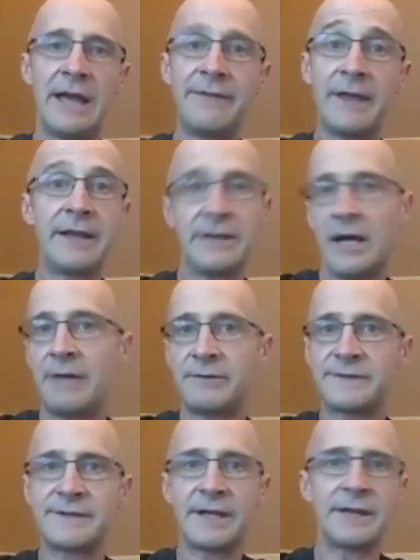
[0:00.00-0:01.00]
And I
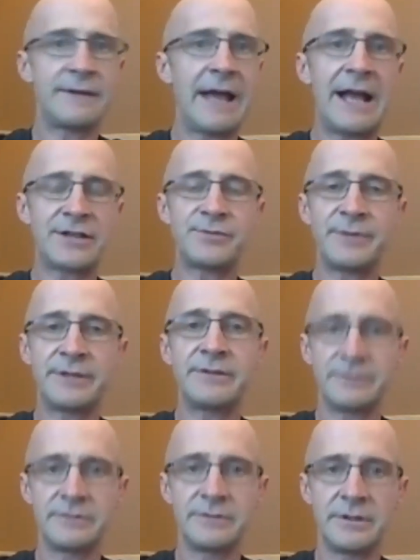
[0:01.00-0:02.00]
would say attachment
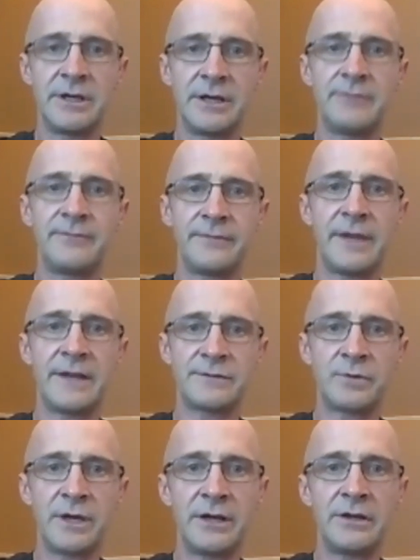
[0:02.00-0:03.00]
as well.